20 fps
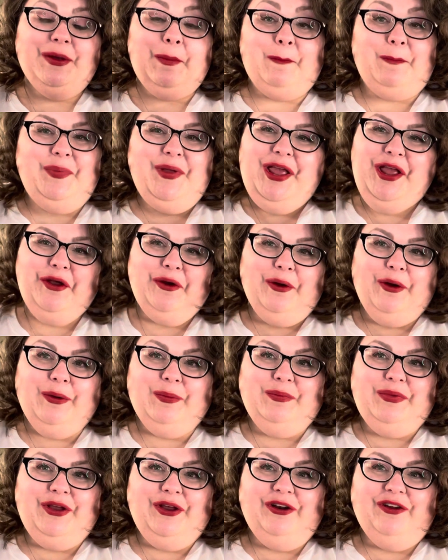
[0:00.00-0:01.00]
be your own
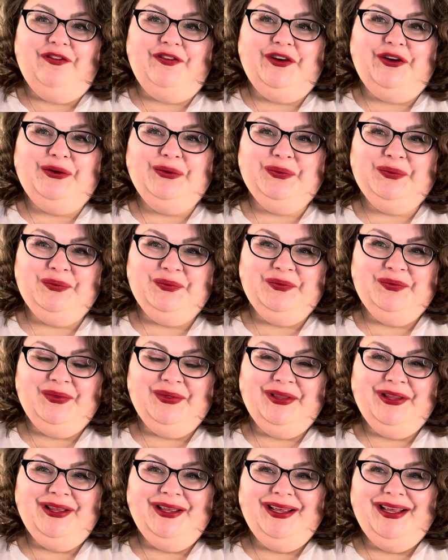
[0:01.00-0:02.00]
beautiful.
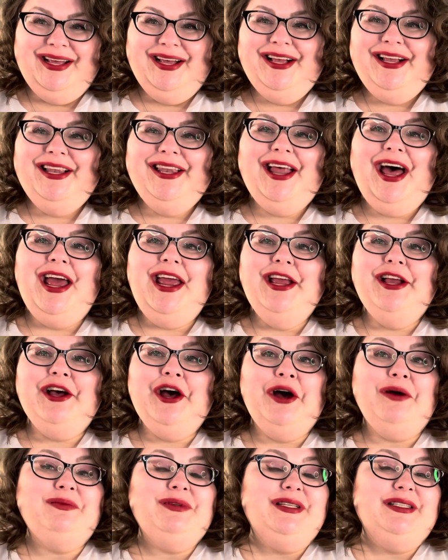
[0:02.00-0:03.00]
Like,
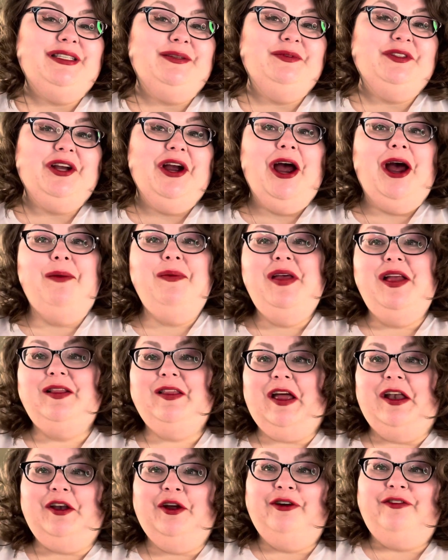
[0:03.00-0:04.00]
comment, subscribe, hit
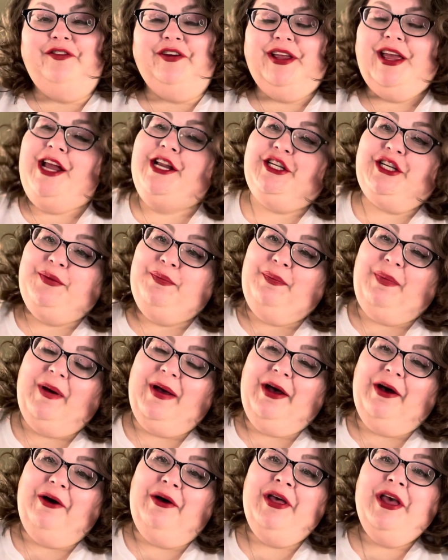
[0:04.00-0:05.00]
that notification
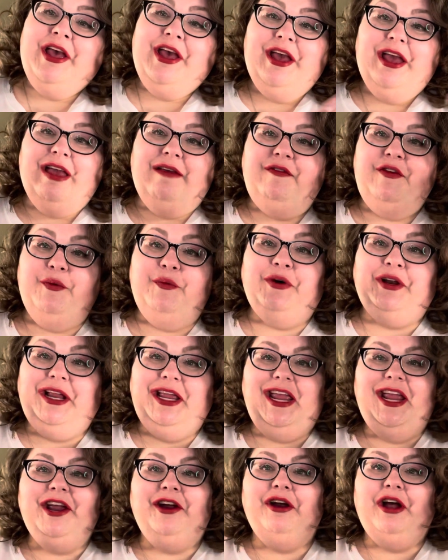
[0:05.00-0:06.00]
bell if you want to
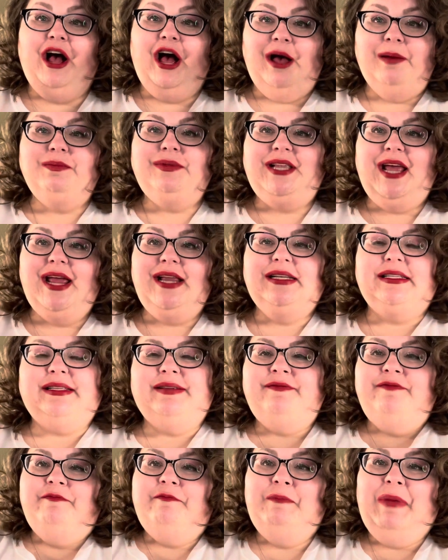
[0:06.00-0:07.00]
hear updates
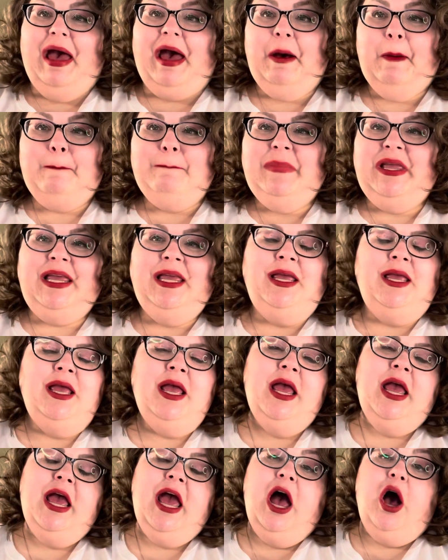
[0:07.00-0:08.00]
about me
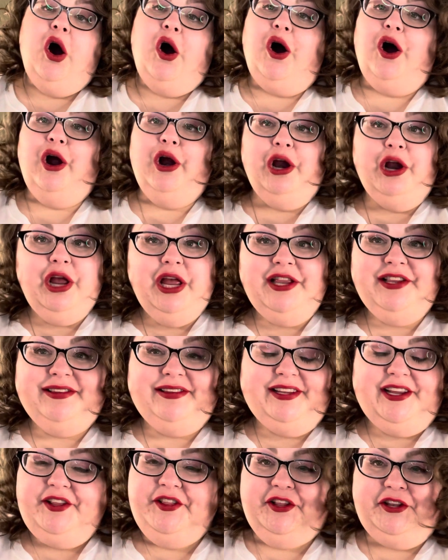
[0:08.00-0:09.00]
or
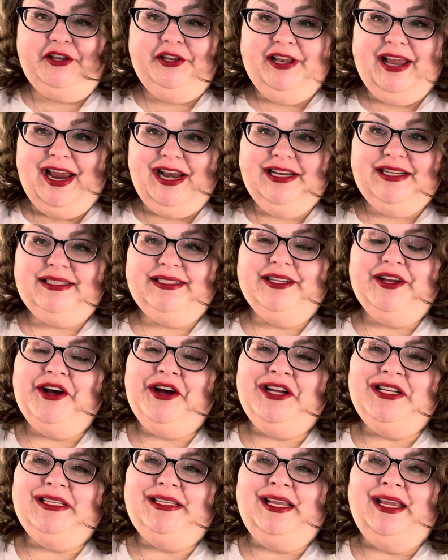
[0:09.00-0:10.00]
see the latest
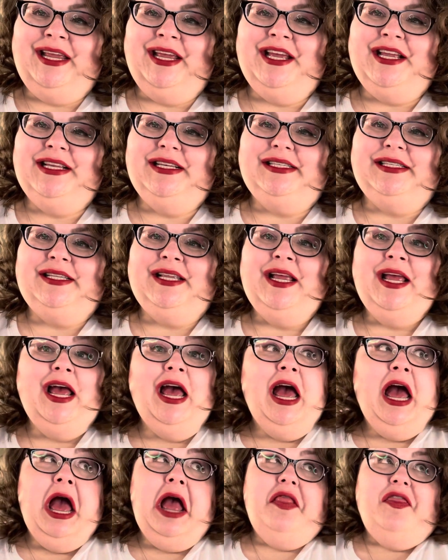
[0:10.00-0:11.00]
content.
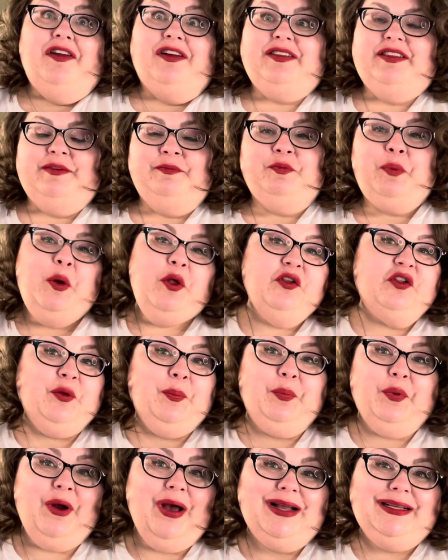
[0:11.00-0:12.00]
There's some
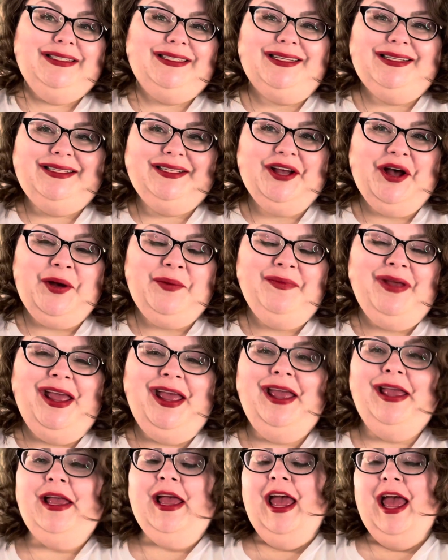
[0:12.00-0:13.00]
surprises
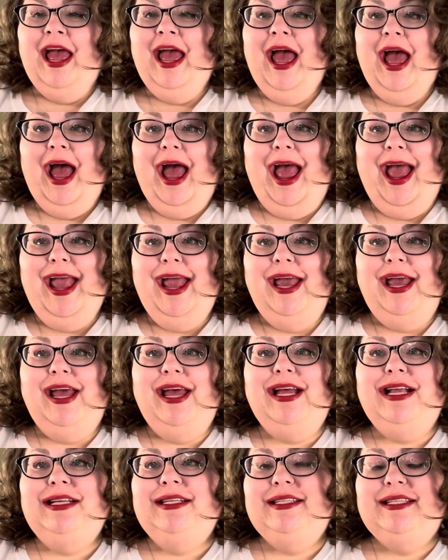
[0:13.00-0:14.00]
coming,
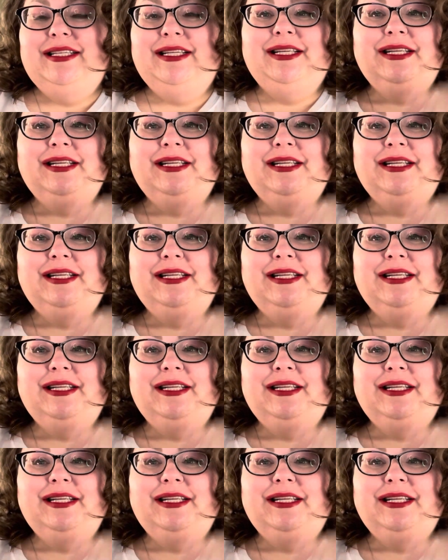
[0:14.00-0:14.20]
and